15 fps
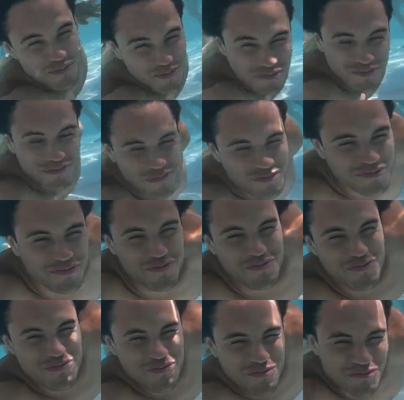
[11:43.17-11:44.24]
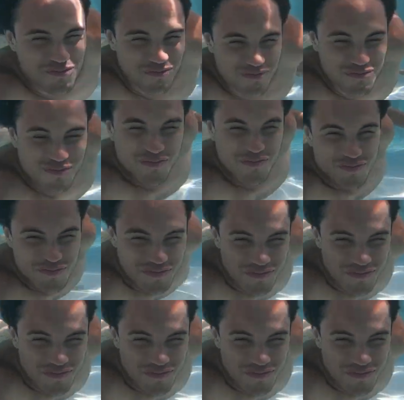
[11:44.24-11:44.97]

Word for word: I said, okay, I see how it is.